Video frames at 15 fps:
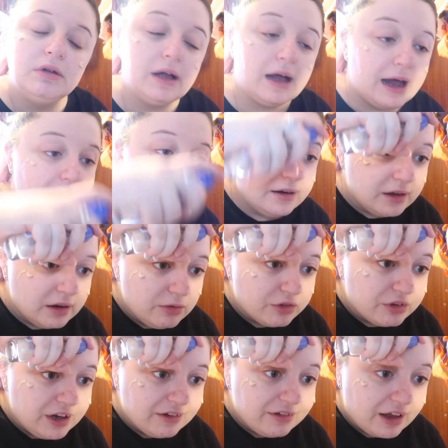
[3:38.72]
and I
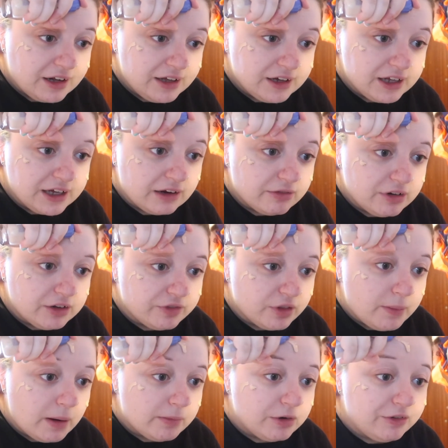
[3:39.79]
wasn't exactly going to get rid of the
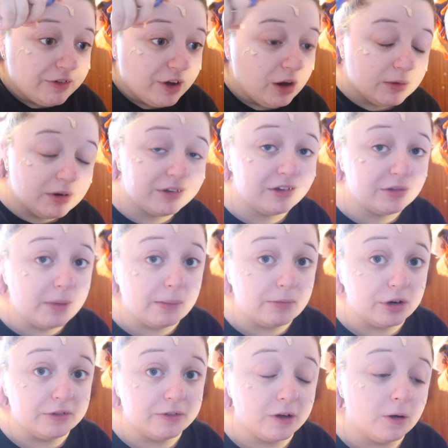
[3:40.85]
memory foam because it's
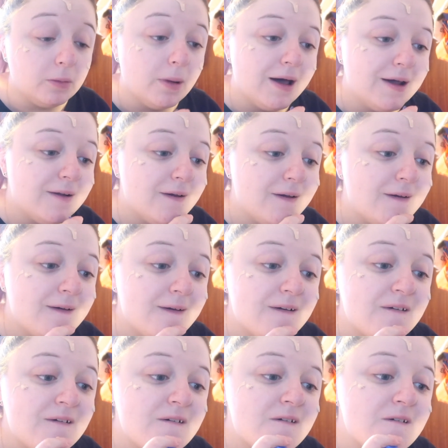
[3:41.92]
memory foam, and
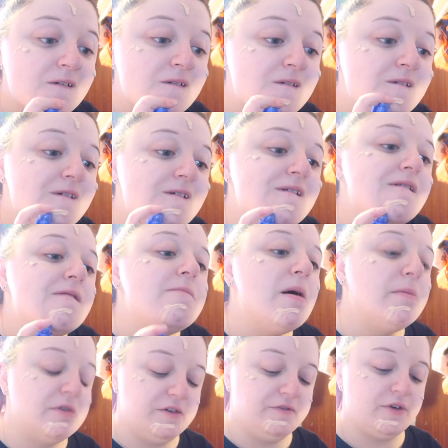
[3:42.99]

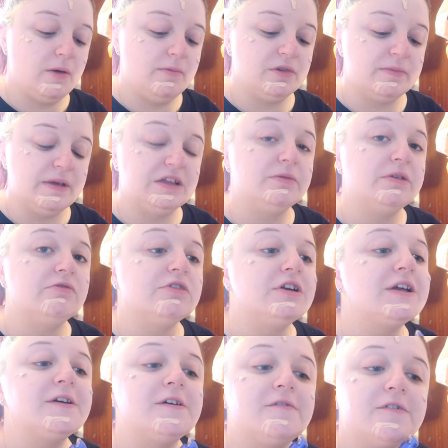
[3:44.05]
memory foam is meant to be
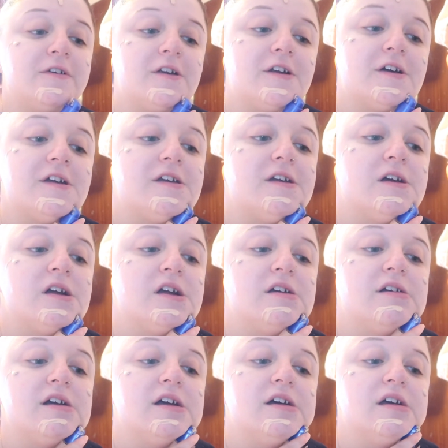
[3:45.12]
really good for your
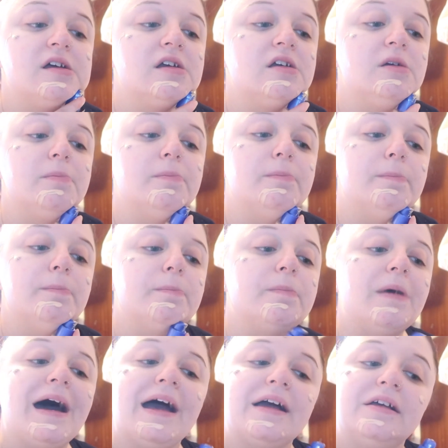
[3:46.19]
your
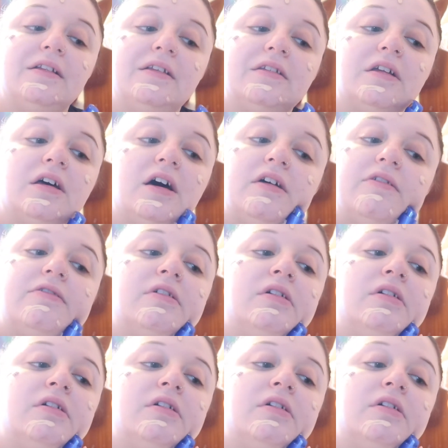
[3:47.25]
back and stuff.